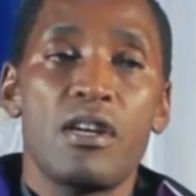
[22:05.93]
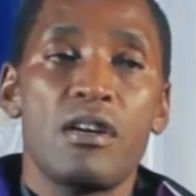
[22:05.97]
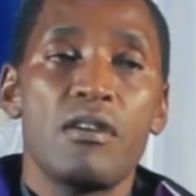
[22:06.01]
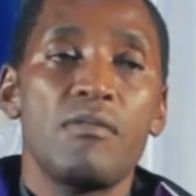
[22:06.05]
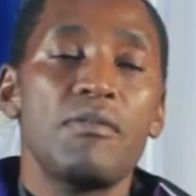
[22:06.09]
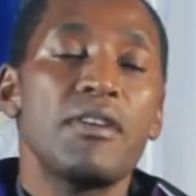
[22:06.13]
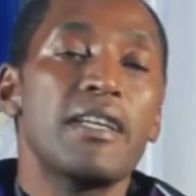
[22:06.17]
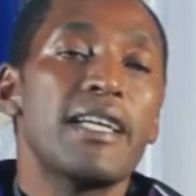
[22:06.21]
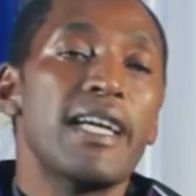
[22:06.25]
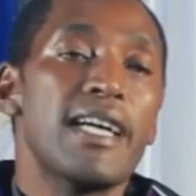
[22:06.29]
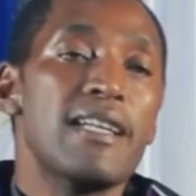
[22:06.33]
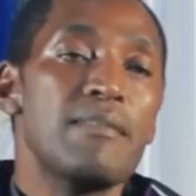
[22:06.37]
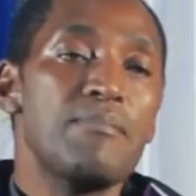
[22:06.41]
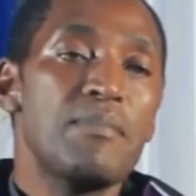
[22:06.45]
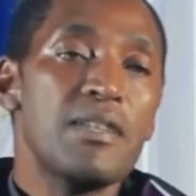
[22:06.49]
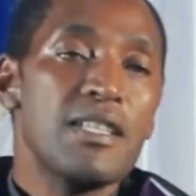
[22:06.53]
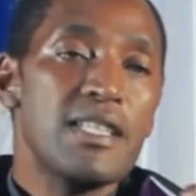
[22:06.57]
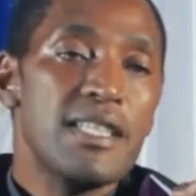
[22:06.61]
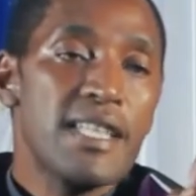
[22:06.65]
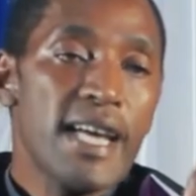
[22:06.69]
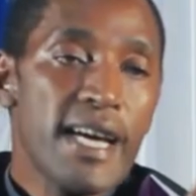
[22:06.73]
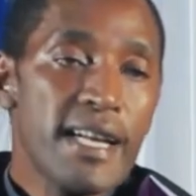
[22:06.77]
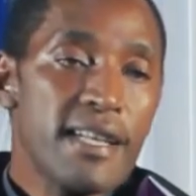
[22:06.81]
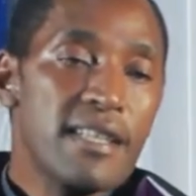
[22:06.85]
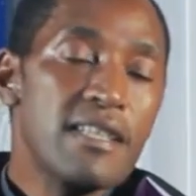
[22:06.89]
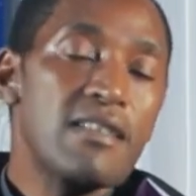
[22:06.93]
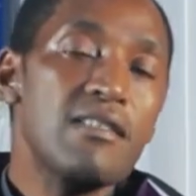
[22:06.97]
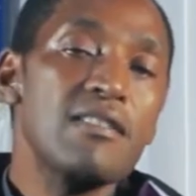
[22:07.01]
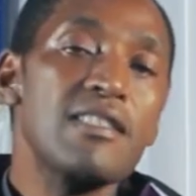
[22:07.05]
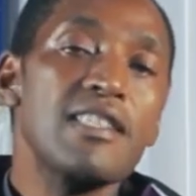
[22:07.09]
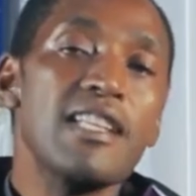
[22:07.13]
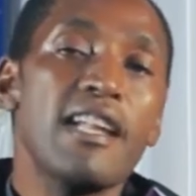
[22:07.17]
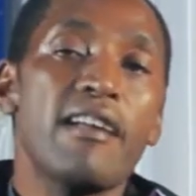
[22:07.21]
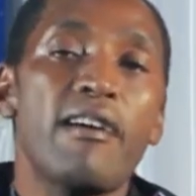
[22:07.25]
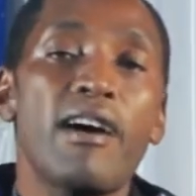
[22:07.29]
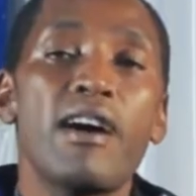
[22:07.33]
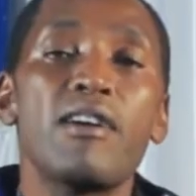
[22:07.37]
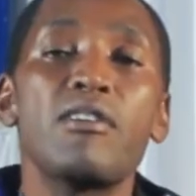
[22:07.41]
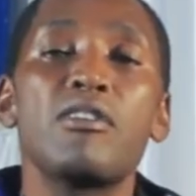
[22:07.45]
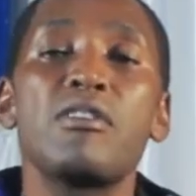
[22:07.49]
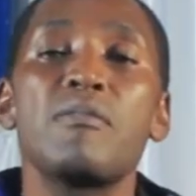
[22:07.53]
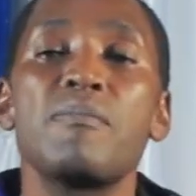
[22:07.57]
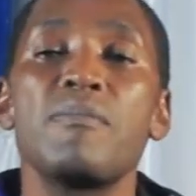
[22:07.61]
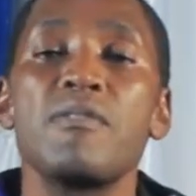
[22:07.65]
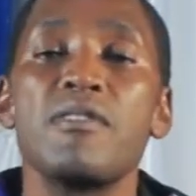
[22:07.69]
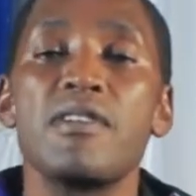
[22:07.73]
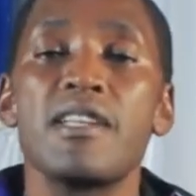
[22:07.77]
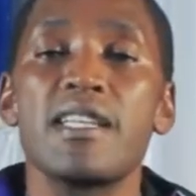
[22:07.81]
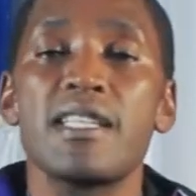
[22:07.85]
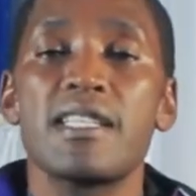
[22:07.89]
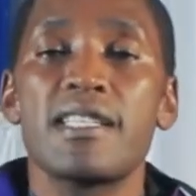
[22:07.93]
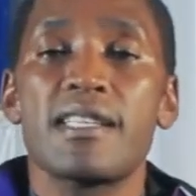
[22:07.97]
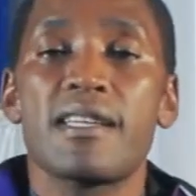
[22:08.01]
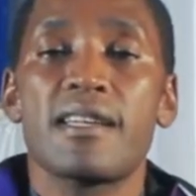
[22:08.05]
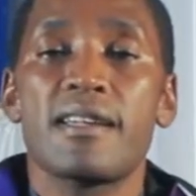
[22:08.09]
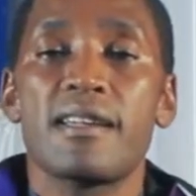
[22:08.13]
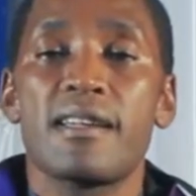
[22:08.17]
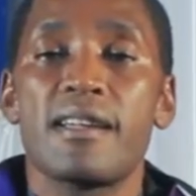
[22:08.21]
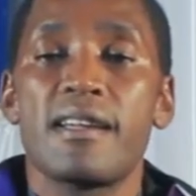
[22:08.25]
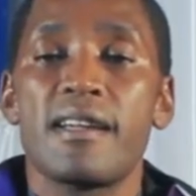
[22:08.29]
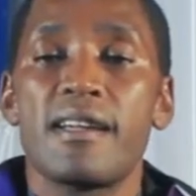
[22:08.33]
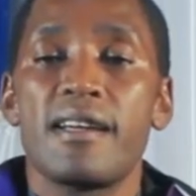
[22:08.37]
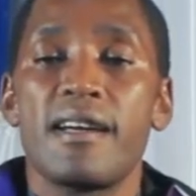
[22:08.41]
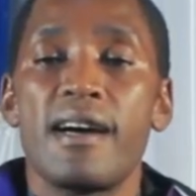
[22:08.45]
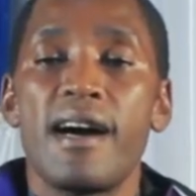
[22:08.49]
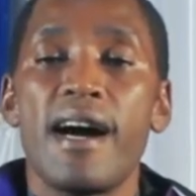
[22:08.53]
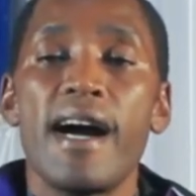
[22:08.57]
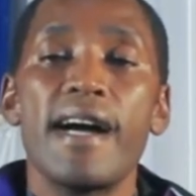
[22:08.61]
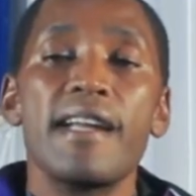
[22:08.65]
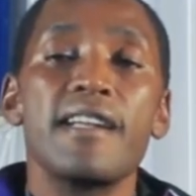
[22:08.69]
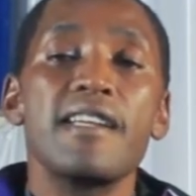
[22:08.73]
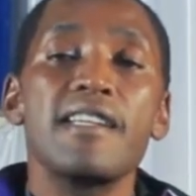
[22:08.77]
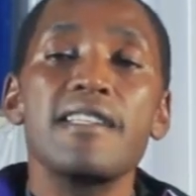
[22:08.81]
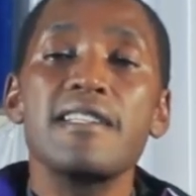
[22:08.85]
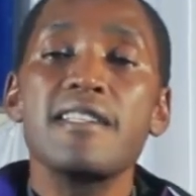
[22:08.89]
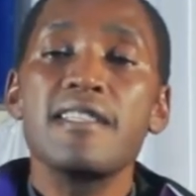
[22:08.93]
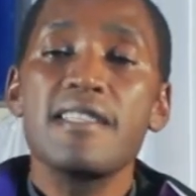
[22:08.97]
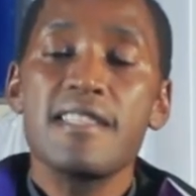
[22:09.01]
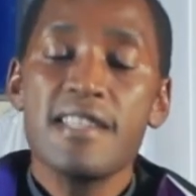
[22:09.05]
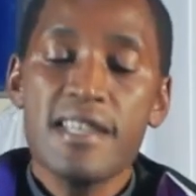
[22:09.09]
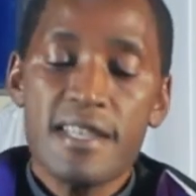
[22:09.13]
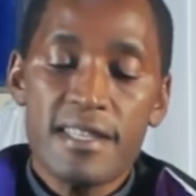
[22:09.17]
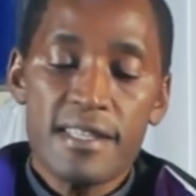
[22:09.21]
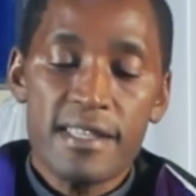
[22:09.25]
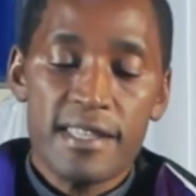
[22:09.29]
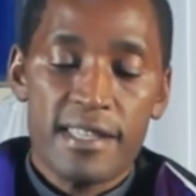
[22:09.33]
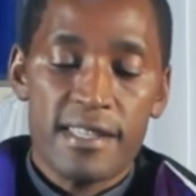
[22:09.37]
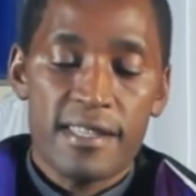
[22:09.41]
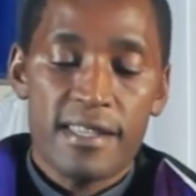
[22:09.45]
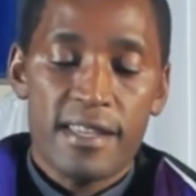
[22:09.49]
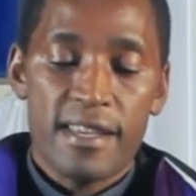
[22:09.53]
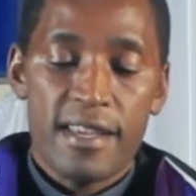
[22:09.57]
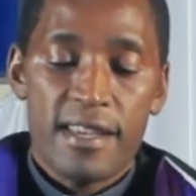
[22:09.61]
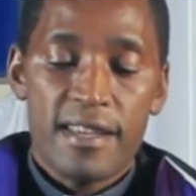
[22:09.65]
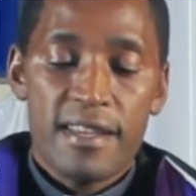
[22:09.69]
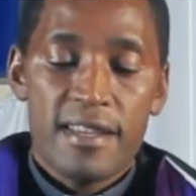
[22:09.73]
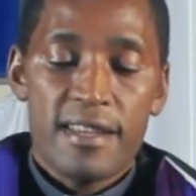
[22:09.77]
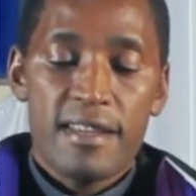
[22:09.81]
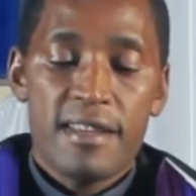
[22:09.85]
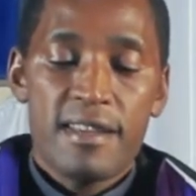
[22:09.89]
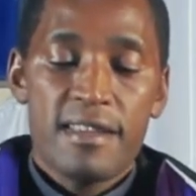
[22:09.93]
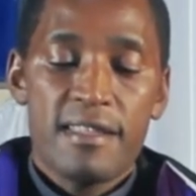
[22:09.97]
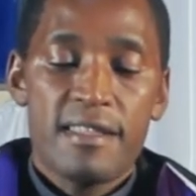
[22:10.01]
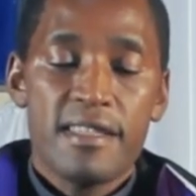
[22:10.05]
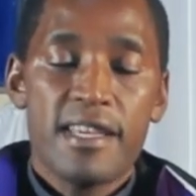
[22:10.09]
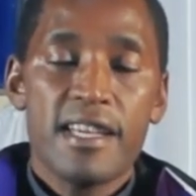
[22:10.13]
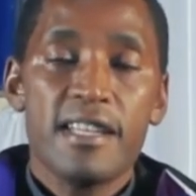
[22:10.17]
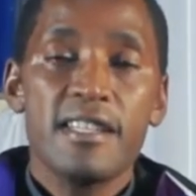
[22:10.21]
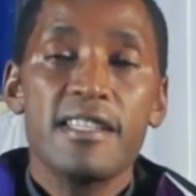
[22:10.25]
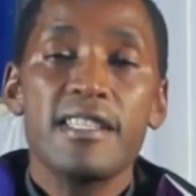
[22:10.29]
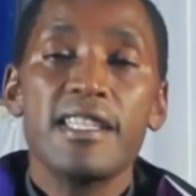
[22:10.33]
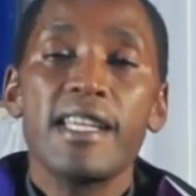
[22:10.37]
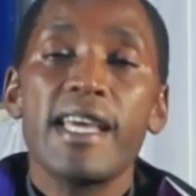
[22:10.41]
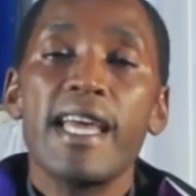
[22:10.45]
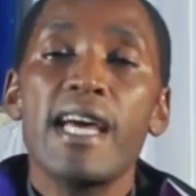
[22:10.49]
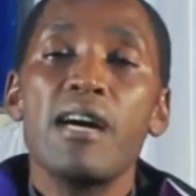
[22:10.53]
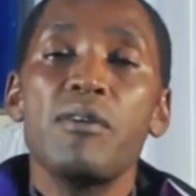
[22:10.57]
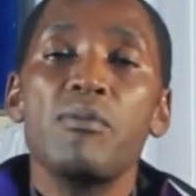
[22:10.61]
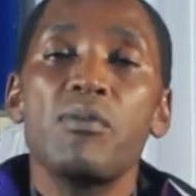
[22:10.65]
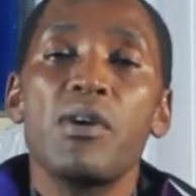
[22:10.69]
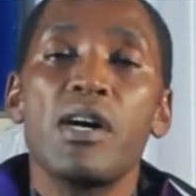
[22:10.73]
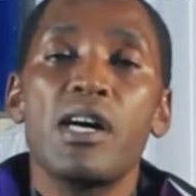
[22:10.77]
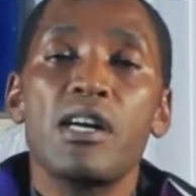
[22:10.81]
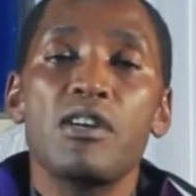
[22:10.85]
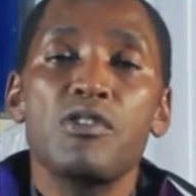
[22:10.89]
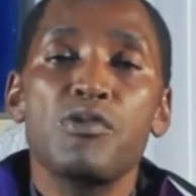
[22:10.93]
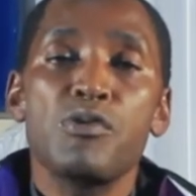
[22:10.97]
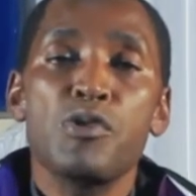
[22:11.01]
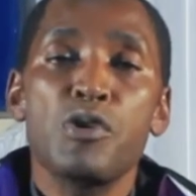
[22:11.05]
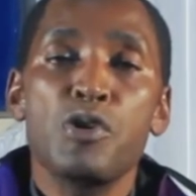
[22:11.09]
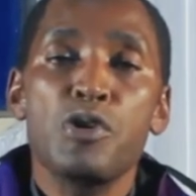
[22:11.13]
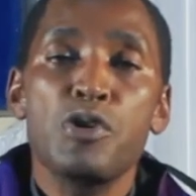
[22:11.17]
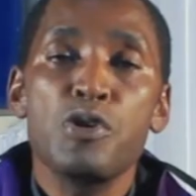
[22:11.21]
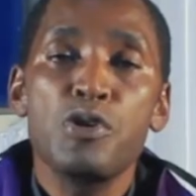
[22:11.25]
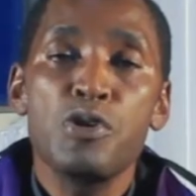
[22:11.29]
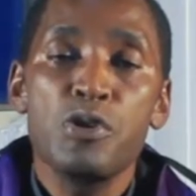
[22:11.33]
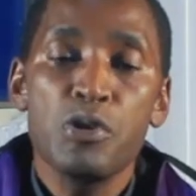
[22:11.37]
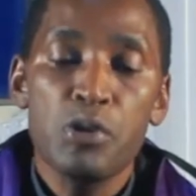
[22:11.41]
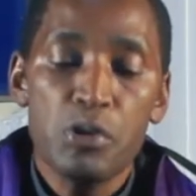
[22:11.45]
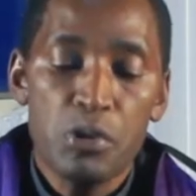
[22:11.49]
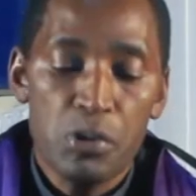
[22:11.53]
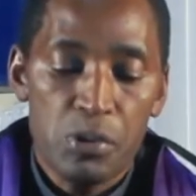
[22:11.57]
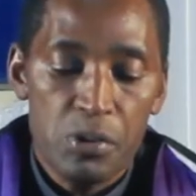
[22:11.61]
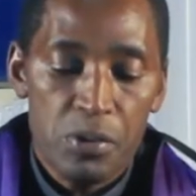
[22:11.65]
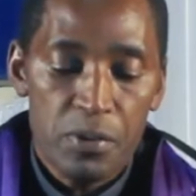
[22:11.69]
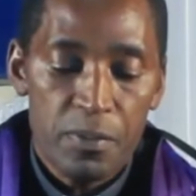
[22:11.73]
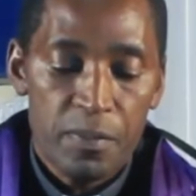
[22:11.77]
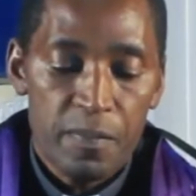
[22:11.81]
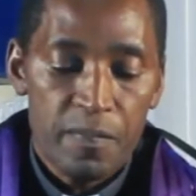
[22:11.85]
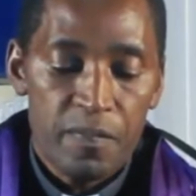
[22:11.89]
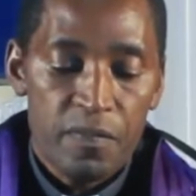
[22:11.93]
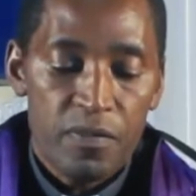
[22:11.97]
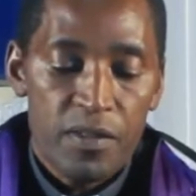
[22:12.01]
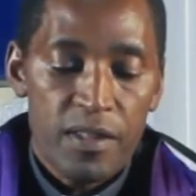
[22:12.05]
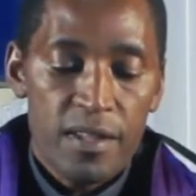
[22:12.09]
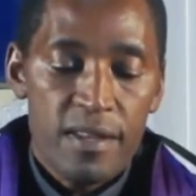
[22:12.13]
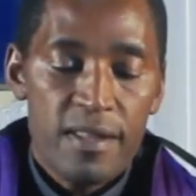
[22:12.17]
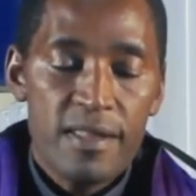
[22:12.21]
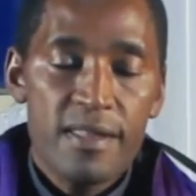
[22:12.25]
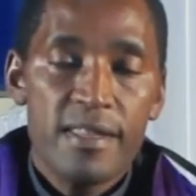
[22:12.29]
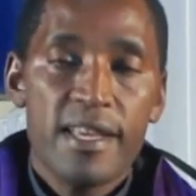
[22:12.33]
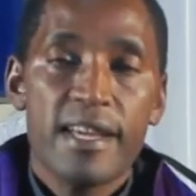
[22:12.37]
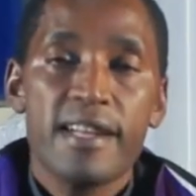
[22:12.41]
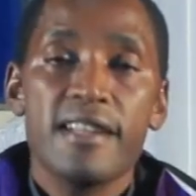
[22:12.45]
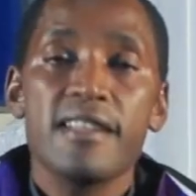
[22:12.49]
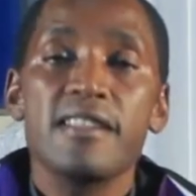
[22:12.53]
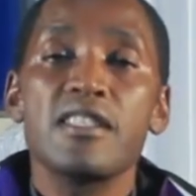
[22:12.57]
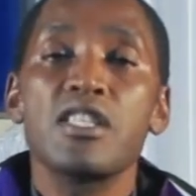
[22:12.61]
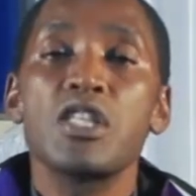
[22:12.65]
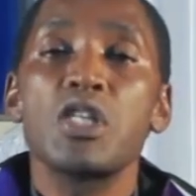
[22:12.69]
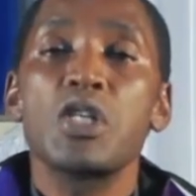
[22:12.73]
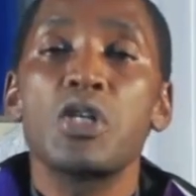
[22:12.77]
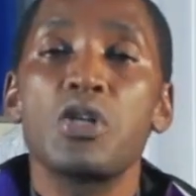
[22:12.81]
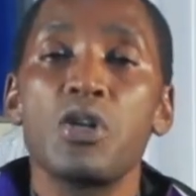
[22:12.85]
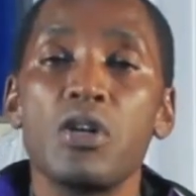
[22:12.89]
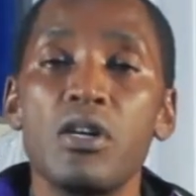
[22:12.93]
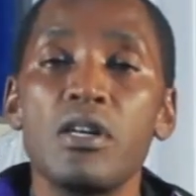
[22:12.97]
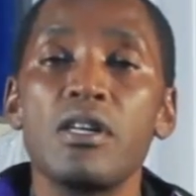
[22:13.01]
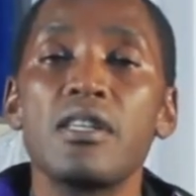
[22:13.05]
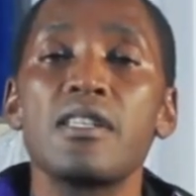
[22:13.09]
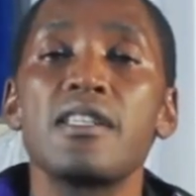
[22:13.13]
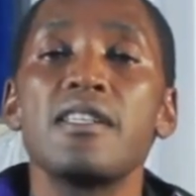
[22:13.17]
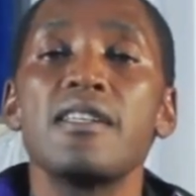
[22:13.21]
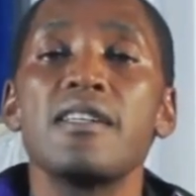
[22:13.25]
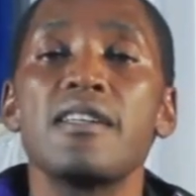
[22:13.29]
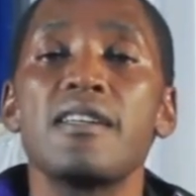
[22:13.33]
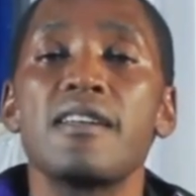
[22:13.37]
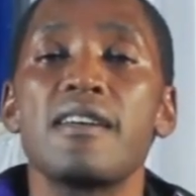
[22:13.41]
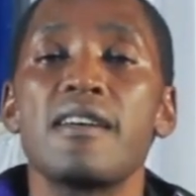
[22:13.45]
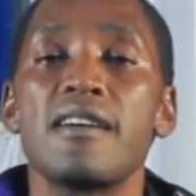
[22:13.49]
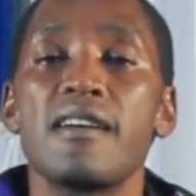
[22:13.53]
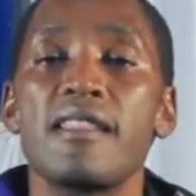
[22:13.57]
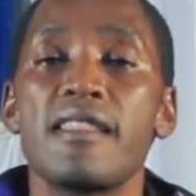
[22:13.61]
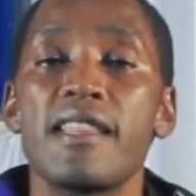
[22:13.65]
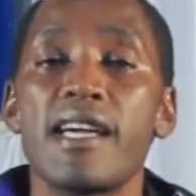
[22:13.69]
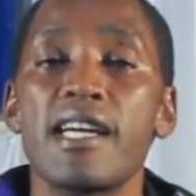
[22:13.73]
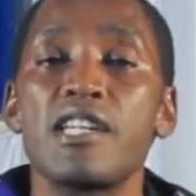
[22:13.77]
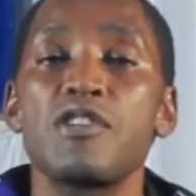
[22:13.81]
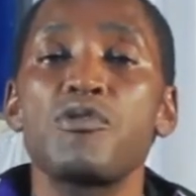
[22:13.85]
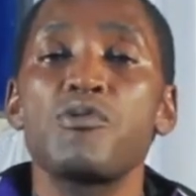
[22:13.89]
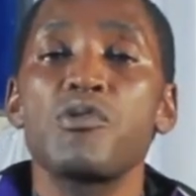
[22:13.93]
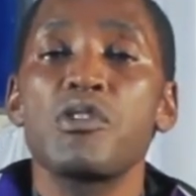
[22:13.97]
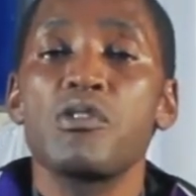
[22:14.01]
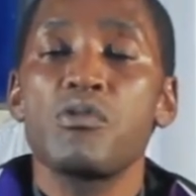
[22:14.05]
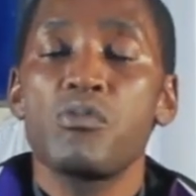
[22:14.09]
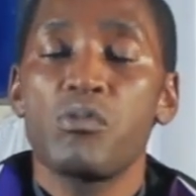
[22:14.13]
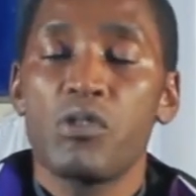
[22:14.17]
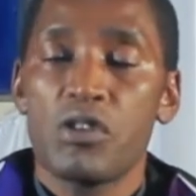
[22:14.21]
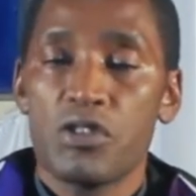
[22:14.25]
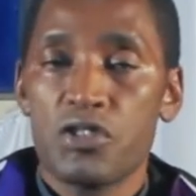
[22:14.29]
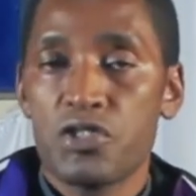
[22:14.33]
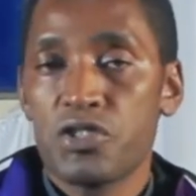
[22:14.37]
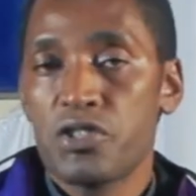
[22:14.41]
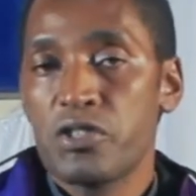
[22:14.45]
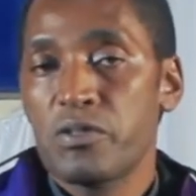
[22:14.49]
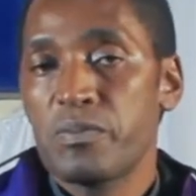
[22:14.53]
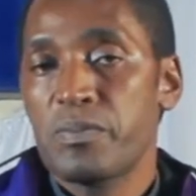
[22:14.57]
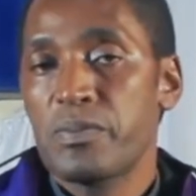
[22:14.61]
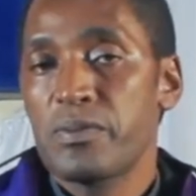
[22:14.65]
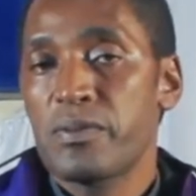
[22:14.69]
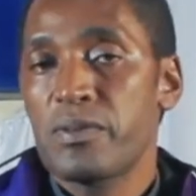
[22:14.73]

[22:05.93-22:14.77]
We can be Daniels in our community. And in this, the entire world will know there is God that we worship.